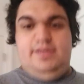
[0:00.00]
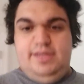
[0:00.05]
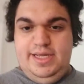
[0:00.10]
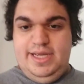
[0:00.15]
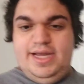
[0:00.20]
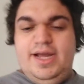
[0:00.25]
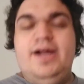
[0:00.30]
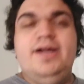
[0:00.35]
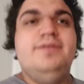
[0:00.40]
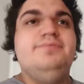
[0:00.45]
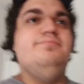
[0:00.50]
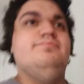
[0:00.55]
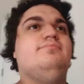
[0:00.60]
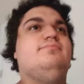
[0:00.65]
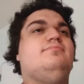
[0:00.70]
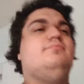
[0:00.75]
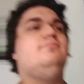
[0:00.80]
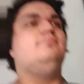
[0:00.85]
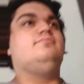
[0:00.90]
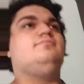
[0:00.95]
And
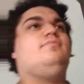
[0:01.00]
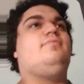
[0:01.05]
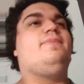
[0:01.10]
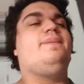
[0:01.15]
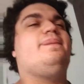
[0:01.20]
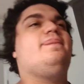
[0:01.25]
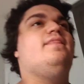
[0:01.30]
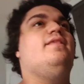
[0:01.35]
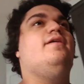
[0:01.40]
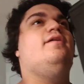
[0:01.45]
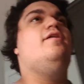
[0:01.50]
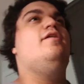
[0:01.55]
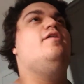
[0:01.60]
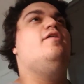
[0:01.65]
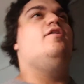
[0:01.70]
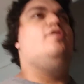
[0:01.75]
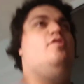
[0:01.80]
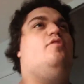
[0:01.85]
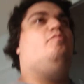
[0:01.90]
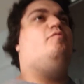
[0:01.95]

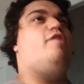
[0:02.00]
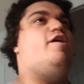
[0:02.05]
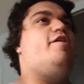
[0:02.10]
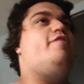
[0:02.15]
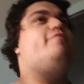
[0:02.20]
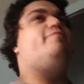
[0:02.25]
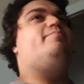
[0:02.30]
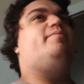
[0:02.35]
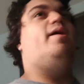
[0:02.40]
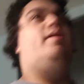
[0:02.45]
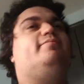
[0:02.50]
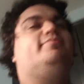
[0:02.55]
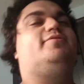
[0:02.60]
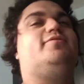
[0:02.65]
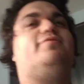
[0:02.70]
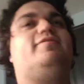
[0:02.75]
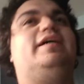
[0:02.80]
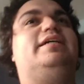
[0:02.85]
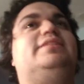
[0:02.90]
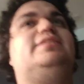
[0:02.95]
one of mom's
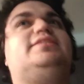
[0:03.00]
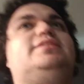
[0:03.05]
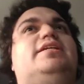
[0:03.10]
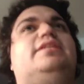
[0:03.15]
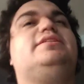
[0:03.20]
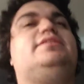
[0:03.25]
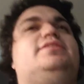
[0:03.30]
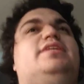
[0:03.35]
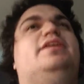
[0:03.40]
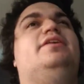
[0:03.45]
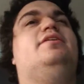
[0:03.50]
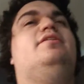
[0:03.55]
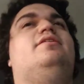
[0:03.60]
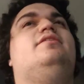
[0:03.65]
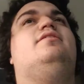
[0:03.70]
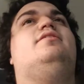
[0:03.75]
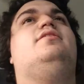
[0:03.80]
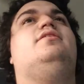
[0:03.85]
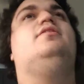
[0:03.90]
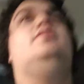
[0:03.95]
friends says,
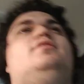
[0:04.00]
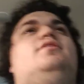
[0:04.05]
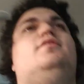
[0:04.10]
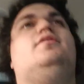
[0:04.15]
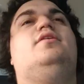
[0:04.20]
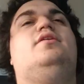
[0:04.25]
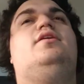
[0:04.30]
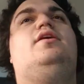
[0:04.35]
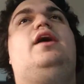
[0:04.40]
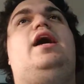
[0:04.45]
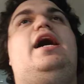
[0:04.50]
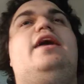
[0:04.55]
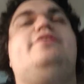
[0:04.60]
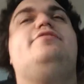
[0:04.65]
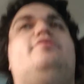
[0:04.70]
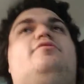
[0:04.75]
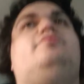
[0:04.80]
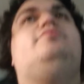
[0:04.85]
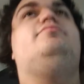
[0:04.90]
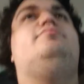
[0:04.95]

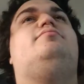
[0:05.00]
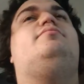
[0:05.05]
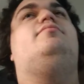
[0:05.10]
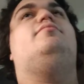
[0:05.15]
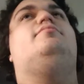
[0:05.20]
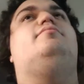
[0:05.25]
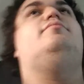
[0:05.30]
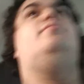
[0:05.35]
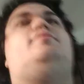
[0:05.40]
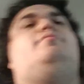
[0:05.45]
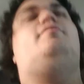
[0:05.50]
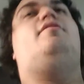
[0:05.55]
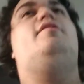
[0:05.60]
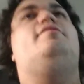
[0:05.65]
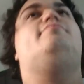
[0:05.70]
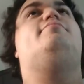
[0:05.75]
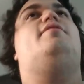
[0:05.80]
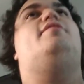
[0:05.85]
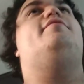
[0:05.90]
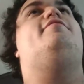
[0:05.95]
one
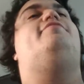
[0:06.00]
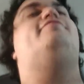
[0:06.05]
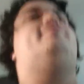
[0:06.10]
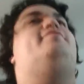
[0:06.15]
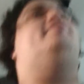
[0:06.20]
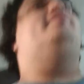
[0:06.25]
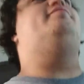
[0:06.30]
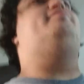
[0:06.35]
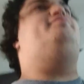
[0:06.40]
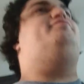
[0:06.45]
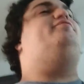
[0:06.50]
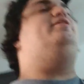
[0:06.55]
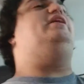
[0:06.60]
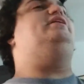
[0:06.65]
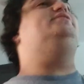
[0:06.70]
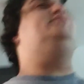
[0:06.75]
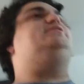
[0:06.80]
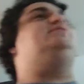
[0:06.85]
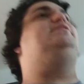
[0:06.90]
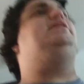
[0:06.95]
of mom's
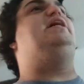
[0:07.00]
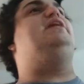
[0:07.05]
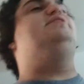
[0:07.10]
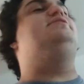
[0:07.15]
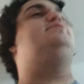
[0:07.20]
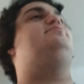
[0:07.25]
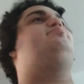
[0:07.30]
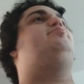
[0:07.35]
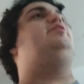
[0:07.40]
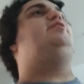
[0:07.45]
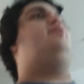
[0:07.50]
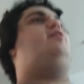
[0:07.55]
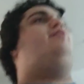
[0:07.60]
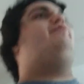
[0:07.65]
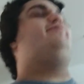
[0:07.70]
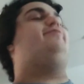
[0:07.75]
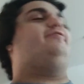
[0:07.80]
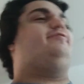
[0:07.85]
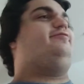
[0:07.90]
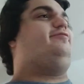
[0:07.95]
friends decided to bring all
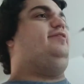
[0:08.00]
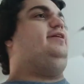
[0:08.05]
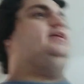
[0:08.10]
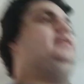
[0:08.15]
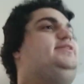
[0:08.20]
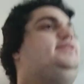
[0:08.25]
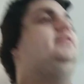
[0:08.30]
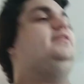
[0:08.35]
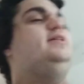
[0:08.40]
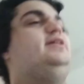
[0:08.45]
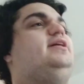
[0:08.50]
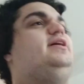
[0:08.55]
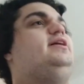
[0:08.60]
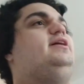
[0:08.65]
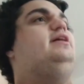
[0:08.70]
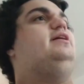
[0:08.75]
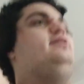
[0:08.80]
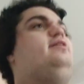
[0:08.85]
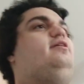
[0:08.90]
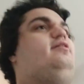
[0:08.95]
of her friends in
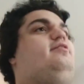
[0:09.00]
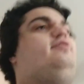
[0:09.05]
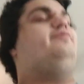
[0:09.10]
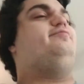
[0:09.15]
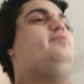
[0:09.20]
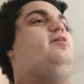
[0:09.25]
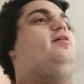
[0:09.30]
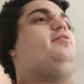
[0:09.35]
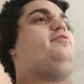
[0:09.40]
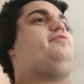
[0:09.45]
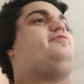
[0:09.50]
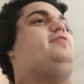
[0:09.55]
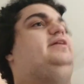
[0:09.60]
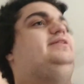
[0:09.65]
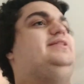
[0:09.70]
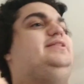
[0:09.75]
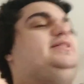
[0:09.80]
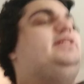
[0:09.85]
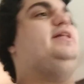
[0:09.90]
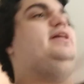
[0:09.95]
there, all of mom's
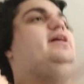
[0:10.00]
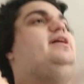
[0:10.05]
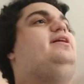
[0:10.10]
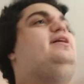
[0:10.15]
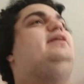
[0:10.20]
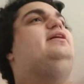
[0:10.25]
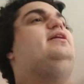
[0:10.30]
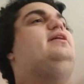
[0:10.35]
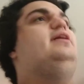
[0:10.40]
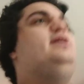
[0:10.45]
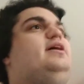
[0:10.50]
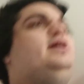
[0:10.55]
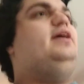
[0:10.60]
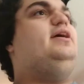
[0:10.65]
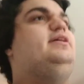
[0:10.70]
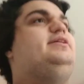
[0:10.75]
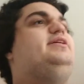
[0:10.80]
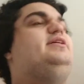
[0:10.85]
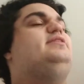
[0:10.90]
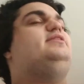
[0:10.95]
friends in there.
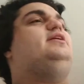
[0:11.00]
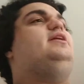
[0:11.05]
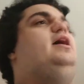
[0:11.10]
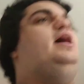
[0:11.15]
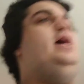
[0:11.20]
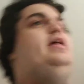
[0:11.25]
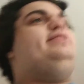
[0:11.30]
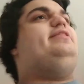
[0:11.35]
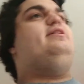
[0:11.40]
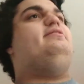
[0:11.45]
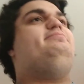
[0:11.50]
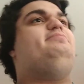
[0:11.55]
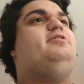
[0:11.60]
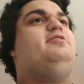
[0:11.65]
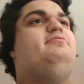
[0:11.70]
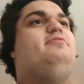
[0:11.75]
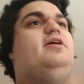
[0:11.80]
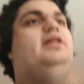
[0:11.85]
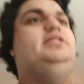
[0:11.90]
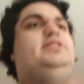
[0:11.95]
And he says, I said,
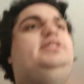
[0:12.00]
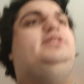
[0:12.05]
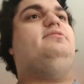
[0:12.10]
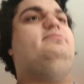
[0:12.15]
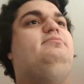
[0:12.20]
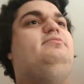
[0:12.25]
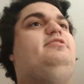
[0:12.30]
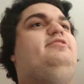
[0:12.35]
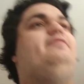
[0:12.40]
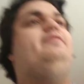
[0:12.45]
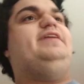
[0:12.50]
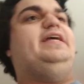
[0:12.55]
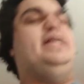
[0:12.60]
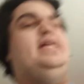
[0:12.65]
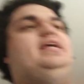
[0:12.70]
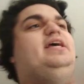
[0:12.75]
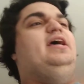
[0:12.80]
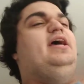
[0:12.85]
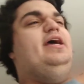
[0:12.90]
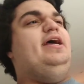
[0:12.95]
we're watching a
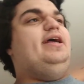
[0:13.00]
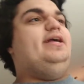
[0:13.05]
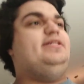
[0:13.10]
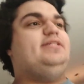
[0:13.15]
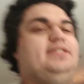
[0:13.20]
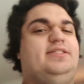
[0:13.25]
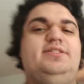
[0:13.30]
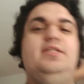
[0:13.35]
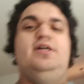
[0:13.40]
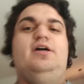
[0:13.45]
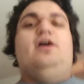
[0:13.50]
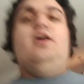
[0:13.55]
movie. And he says,